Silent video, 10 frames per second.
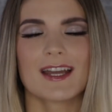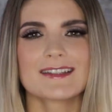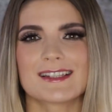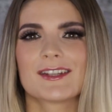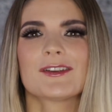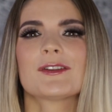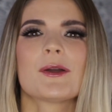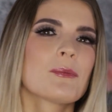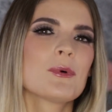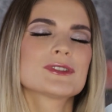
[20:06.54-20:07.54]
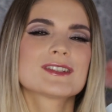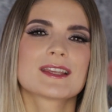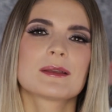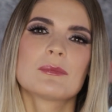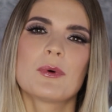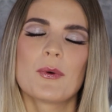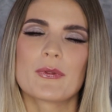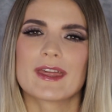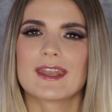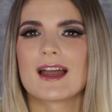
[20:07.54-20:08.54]
guys, I don't know what to say more
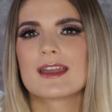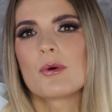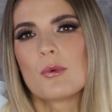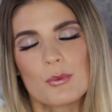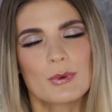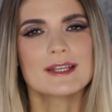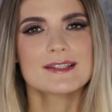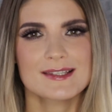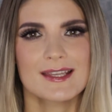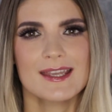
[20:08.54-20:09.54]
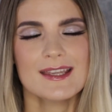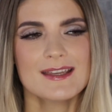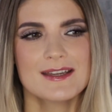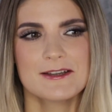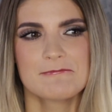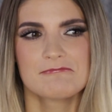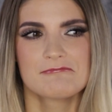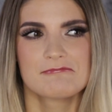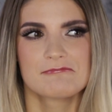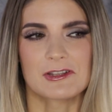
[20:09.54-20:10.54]
than I always say,
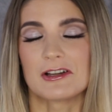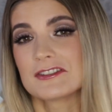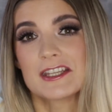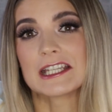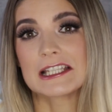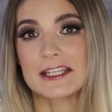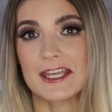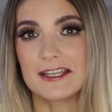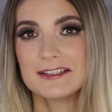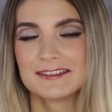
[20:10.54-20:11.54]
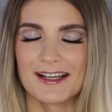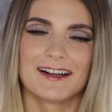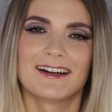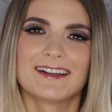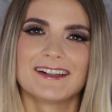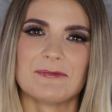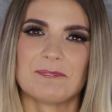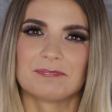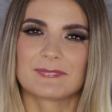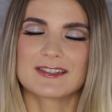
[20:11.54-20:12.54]
so I'll say it again.
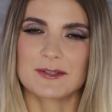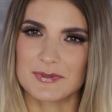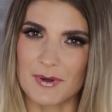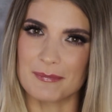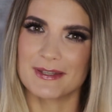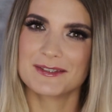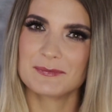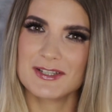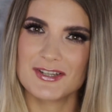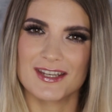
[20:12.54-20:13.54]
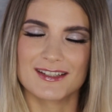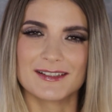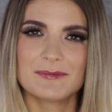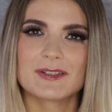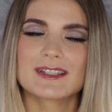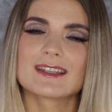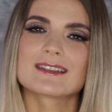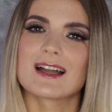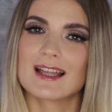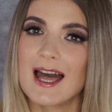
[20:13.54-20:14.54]
Subscribe here to my channel because
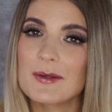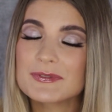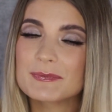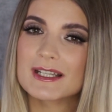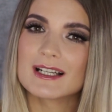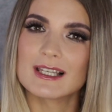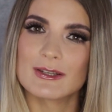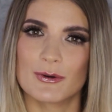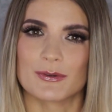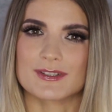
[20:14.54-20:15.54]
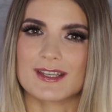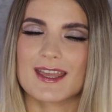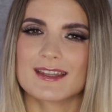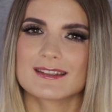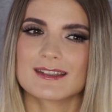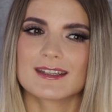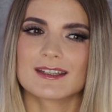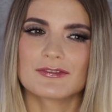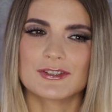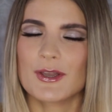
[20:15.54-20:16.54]
that helps me a lot, and
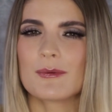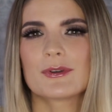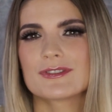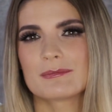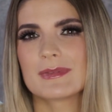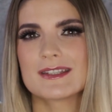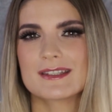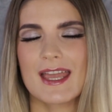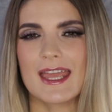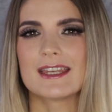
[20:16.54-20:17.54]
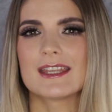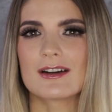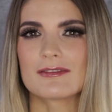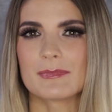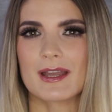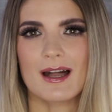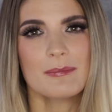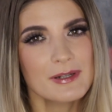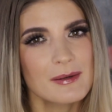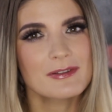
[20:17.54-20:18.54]
if you don't want to miss any of my
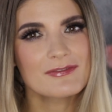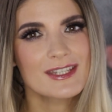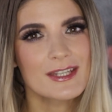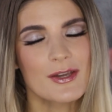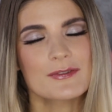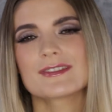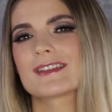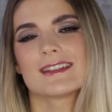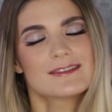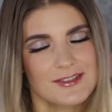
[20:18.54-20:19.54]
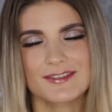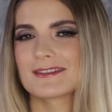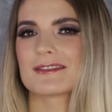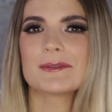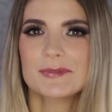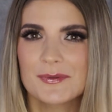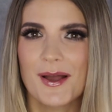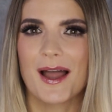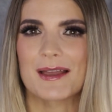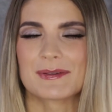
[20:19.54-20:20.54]
upcoming videos, then just
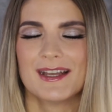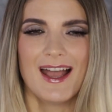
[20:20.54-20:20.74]
subscribe